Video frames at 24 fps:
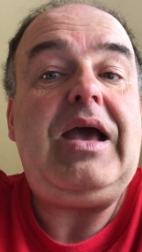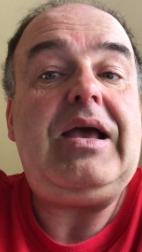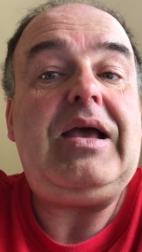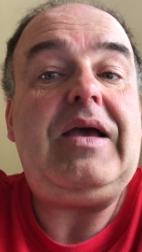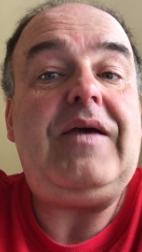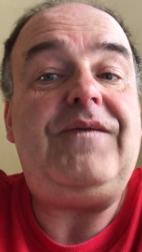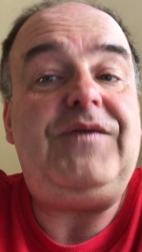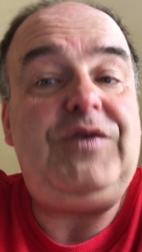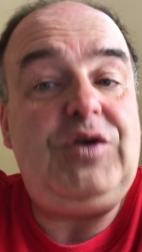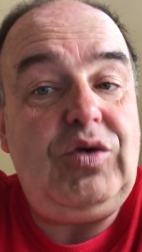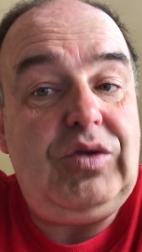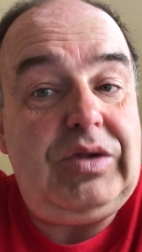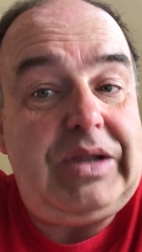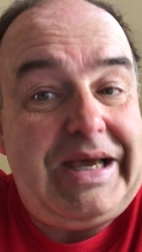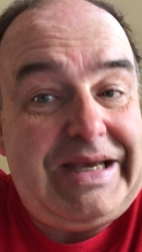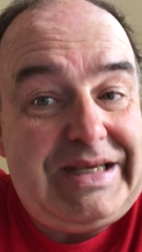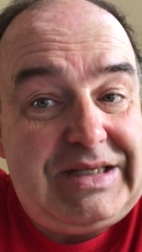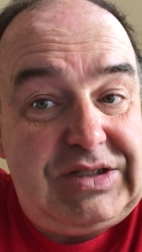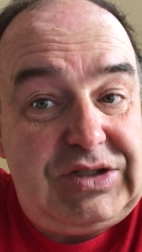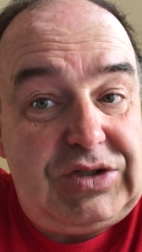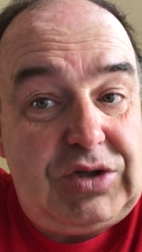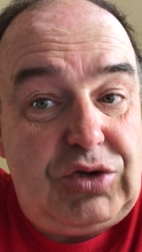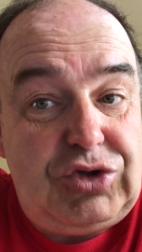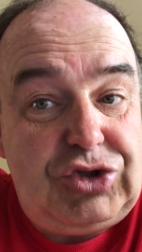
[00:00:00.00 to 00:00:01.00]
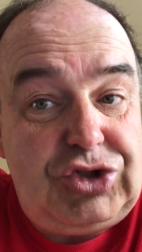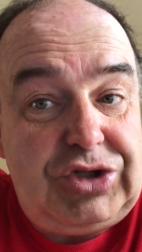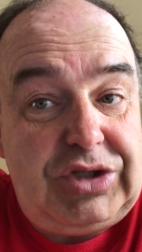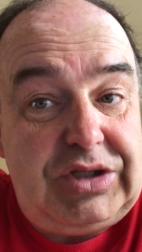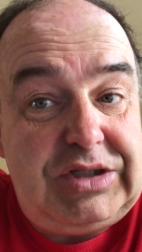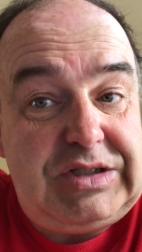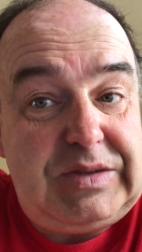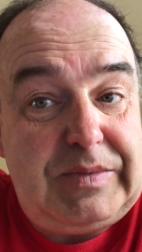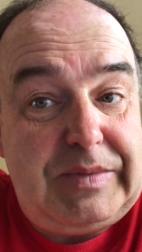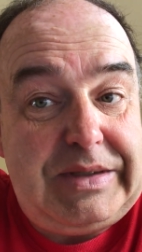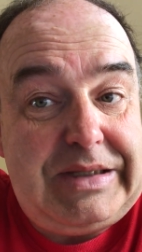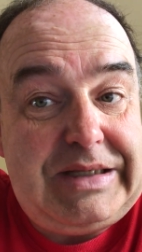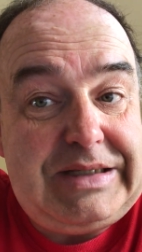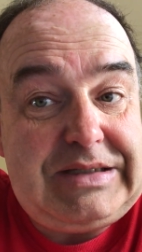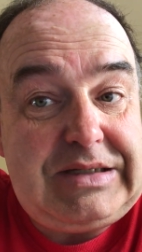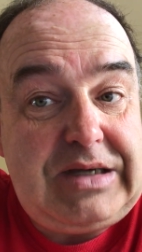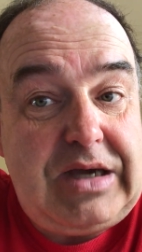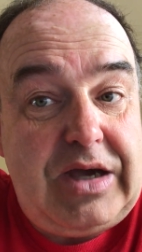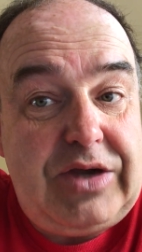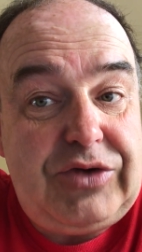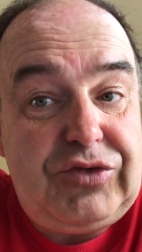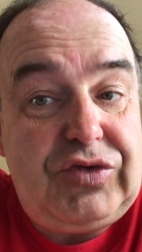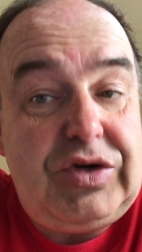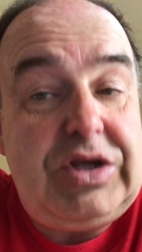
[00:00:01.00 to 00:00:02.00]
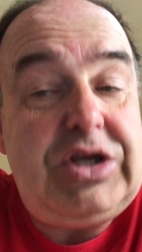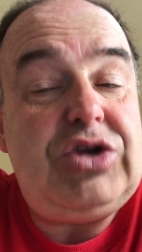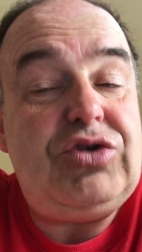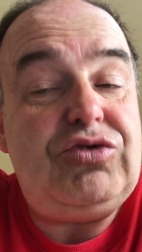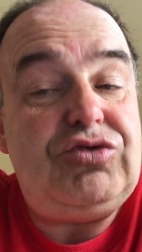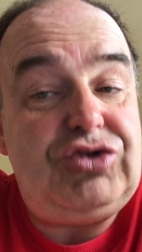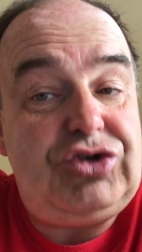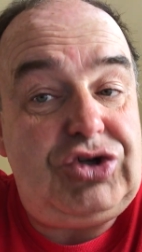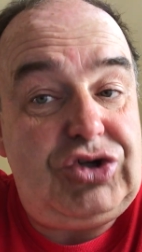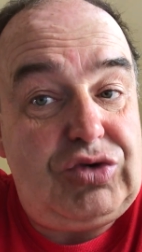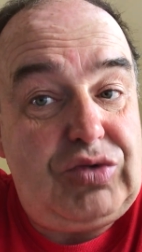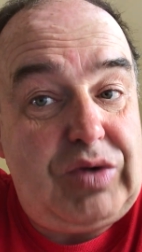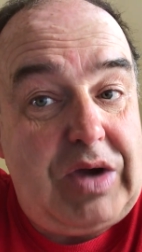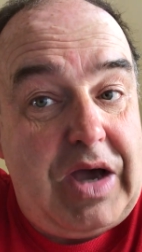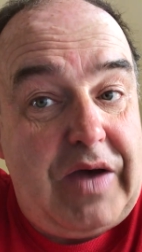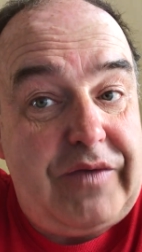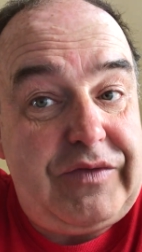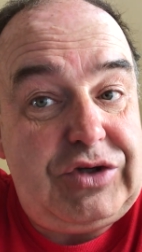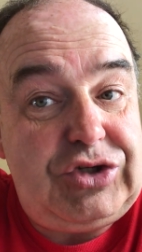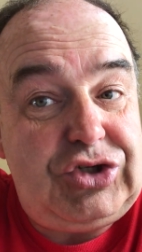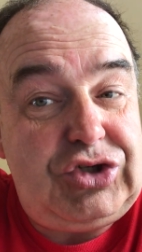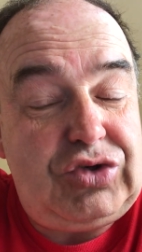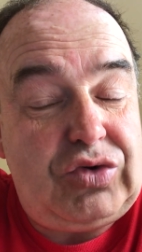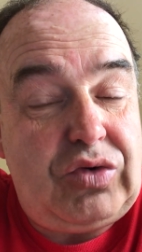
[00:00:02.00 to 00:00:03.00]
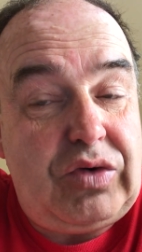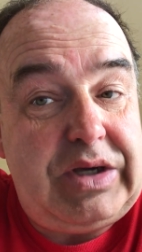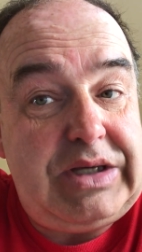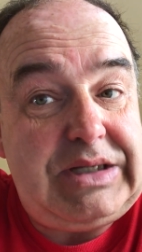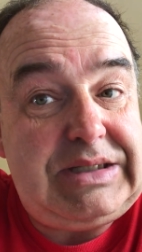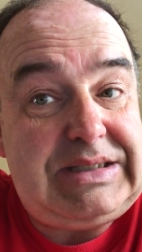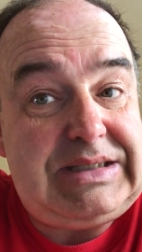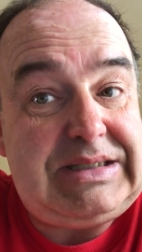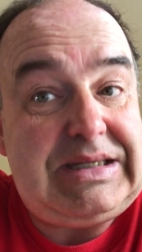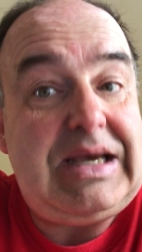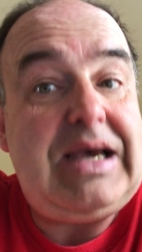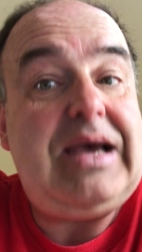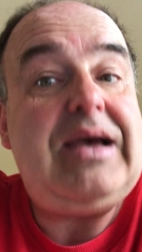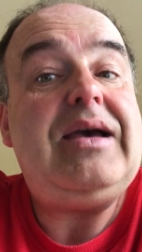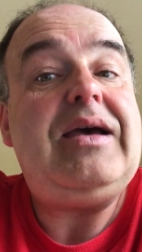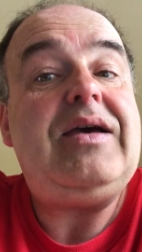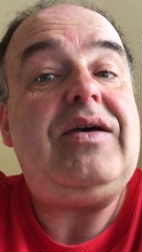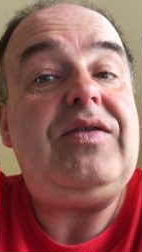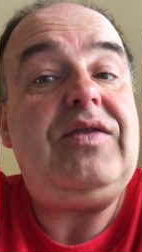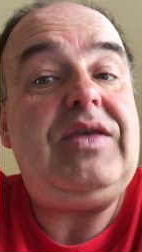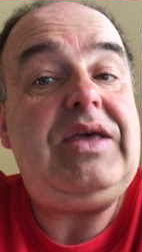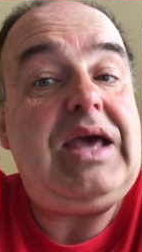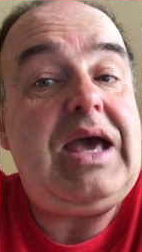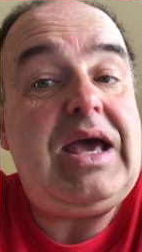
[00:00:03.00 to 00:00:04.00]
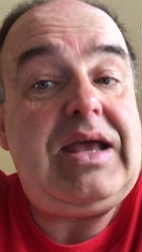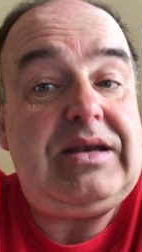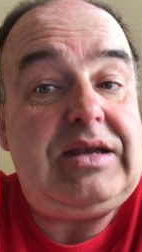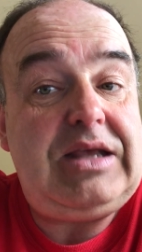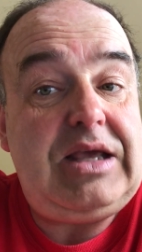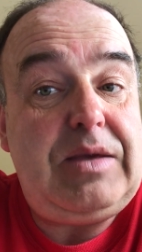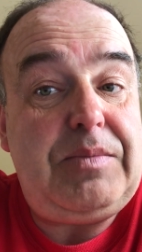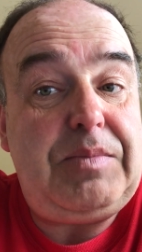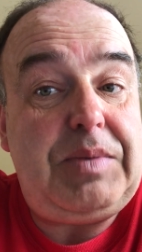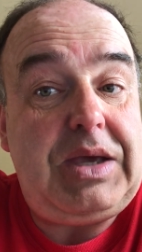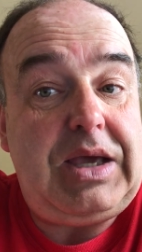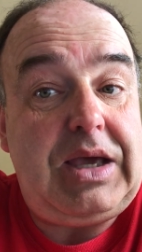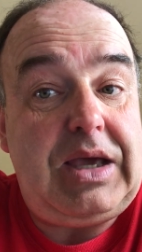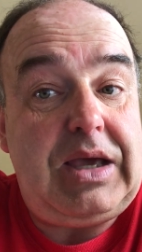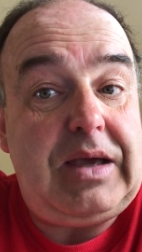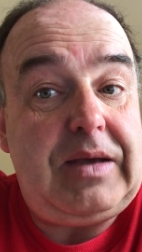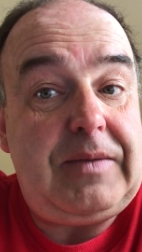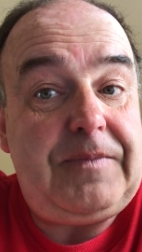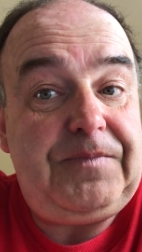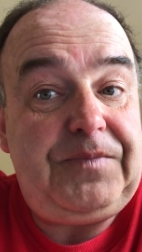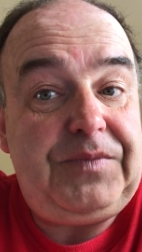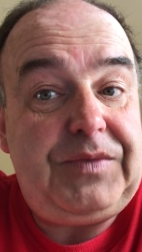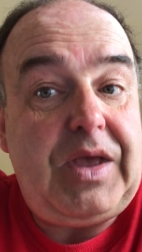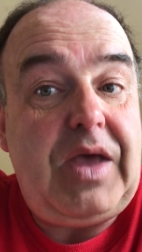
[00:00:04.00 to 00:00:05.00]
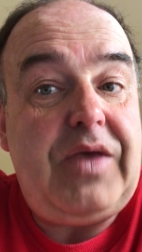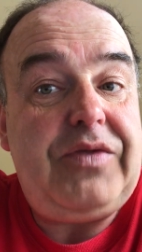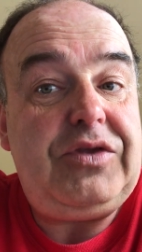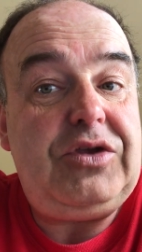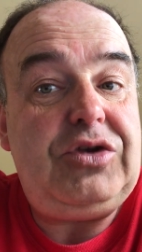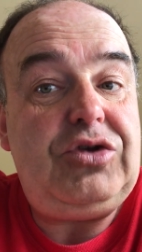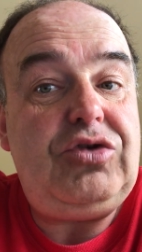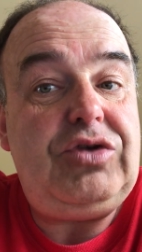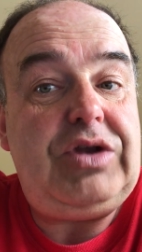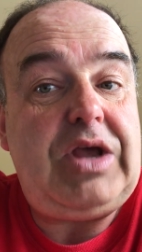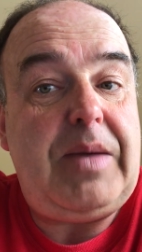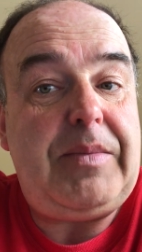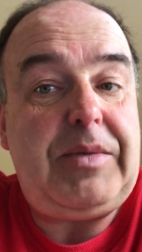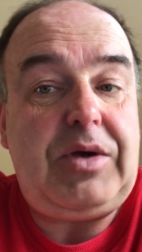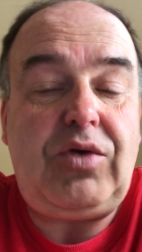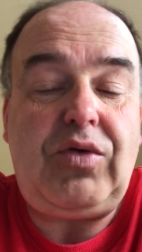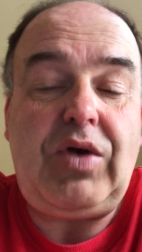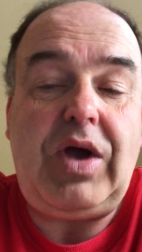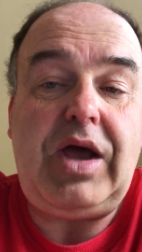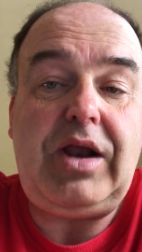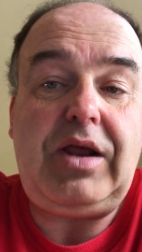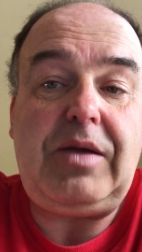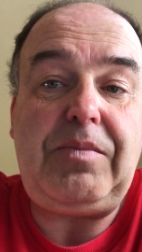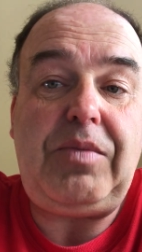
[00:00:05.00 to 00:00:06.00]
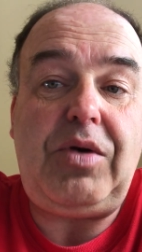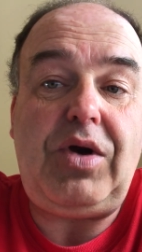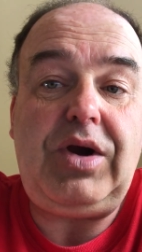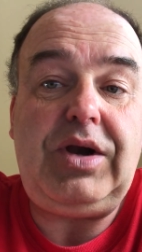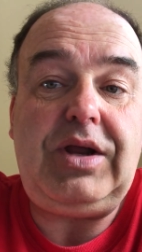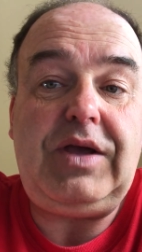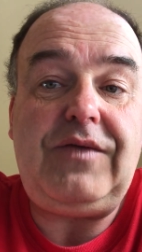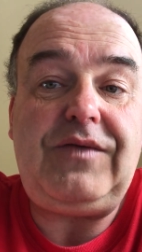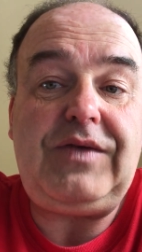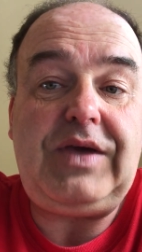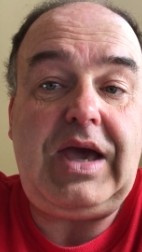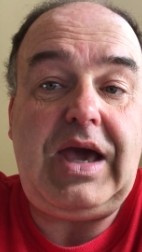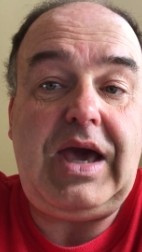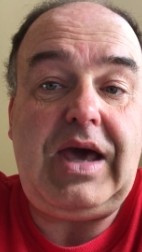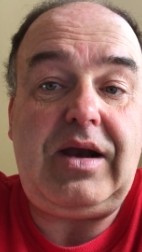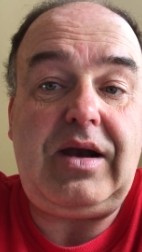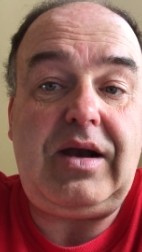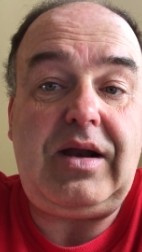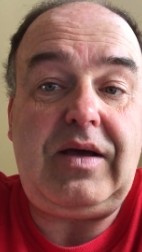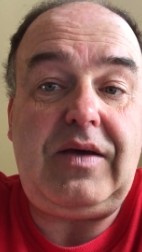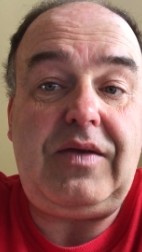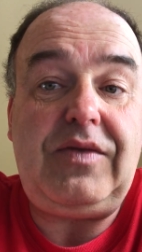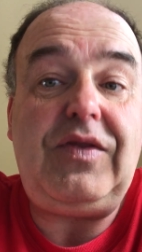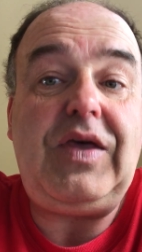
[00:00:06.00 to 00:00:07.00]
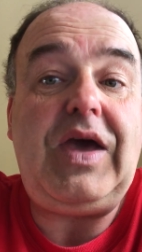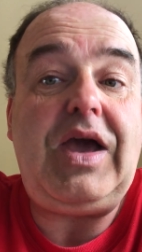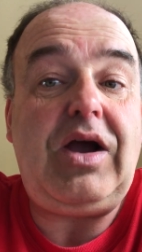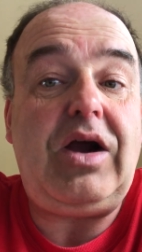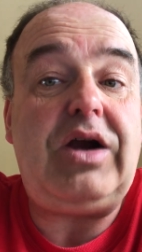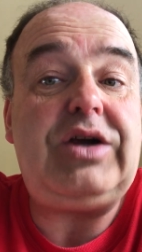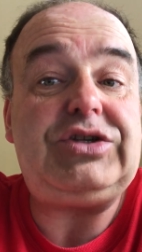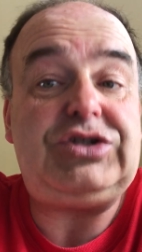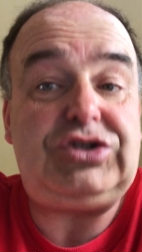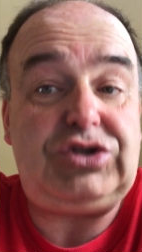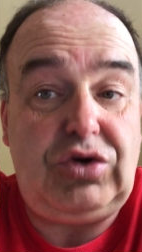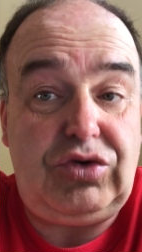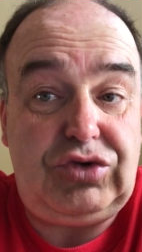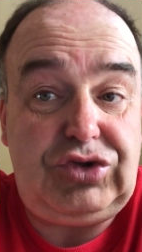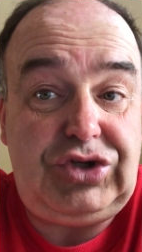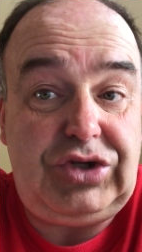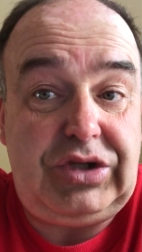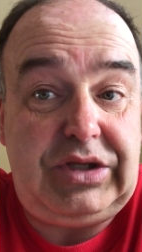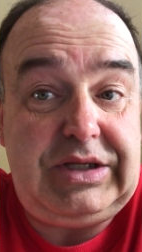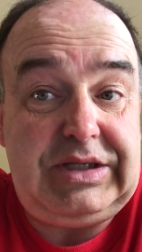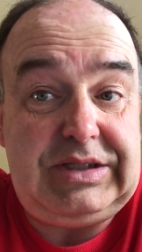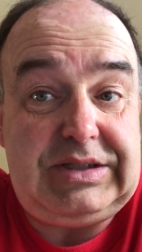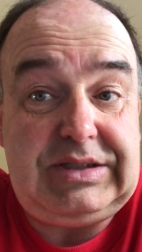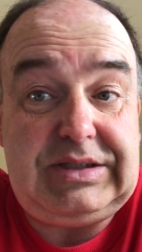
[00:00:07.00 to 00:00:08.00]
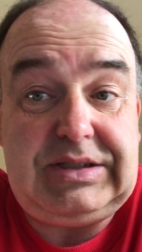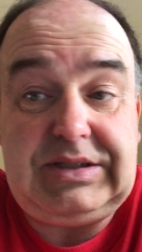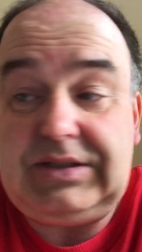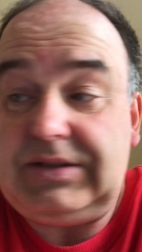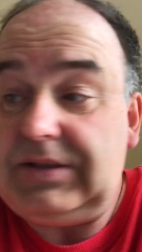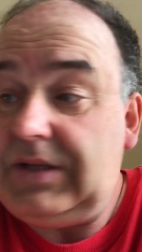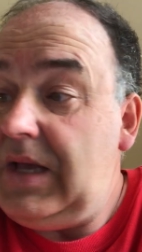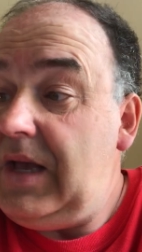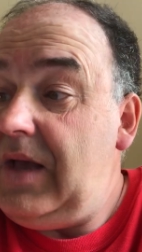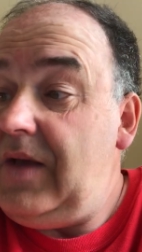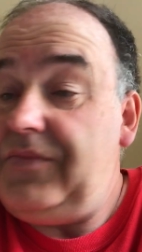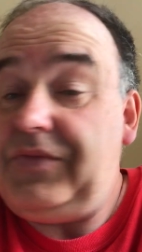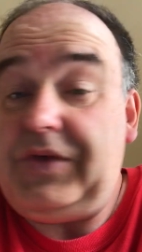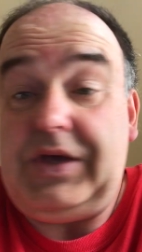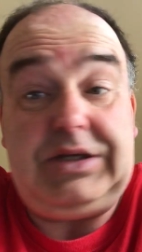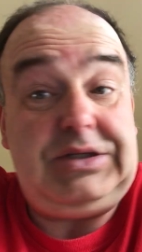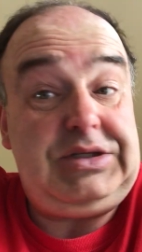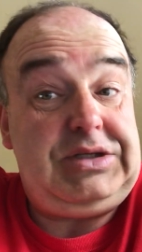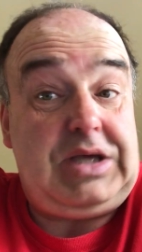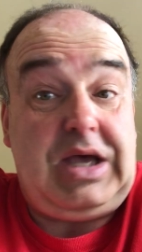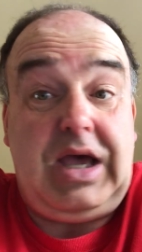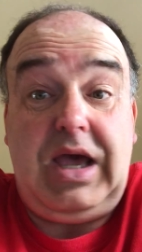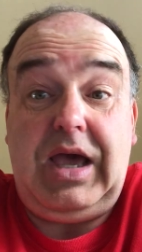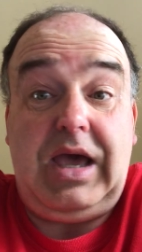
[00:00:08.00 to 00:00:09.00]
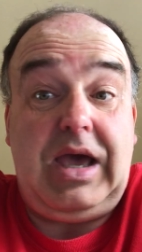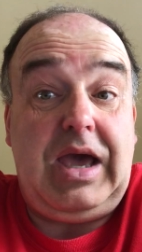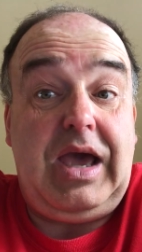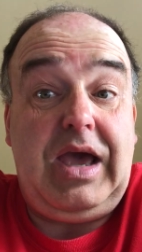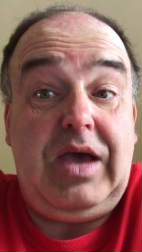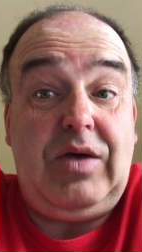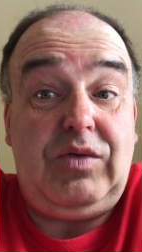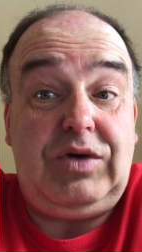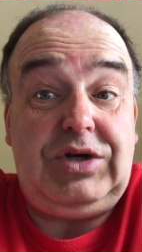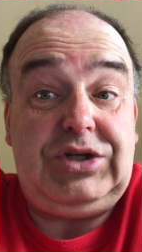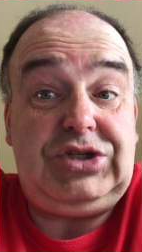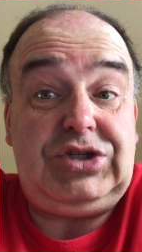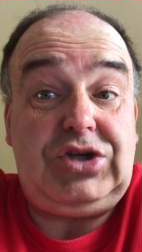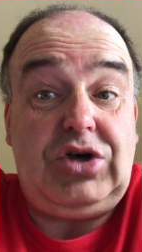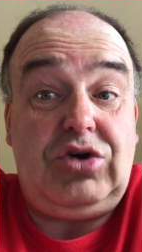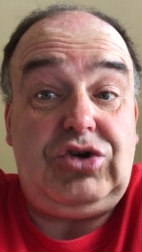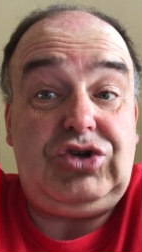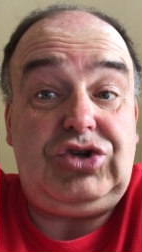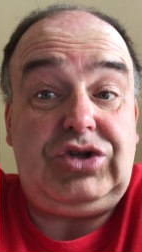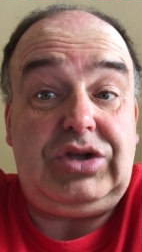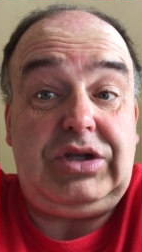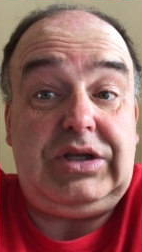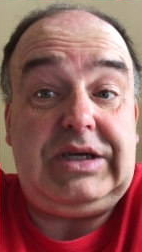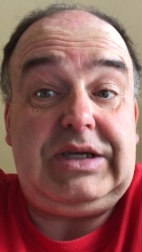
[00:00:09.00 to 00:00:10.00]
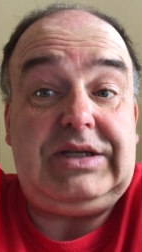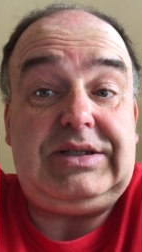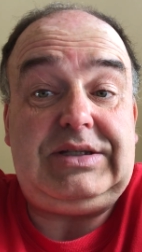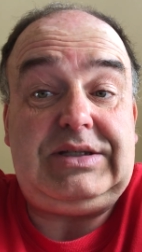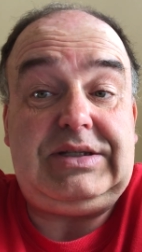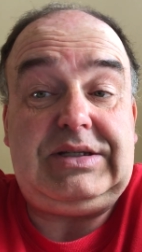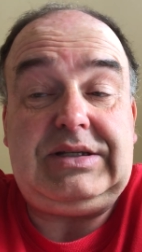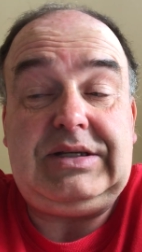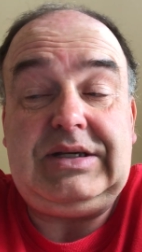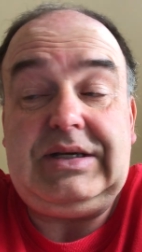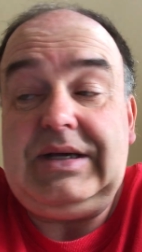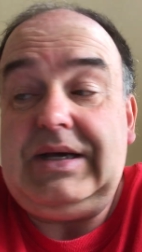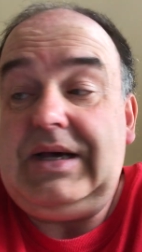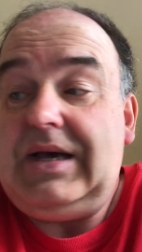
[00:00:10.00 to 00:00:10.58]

If you like socialism in this country, you do have a choice the NDP the New Democratic Party of Canada. They are socialists. They say, hey, we're socialists.